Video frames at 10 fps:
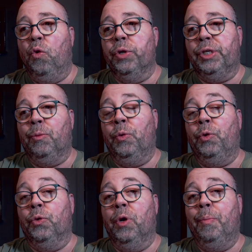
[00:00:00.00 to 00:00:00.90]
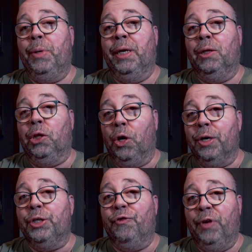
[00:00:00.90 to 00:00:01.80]
or someone grew up in a
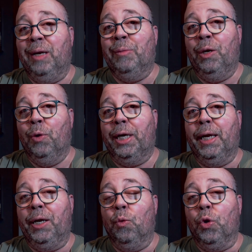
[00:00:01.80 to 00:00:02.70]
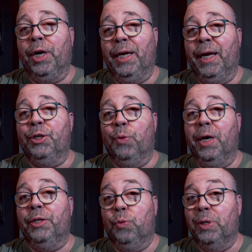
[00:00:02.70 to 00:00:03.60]
large family where getting a word in
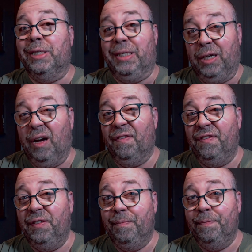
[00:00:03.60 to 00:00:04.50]
edgewise was tough.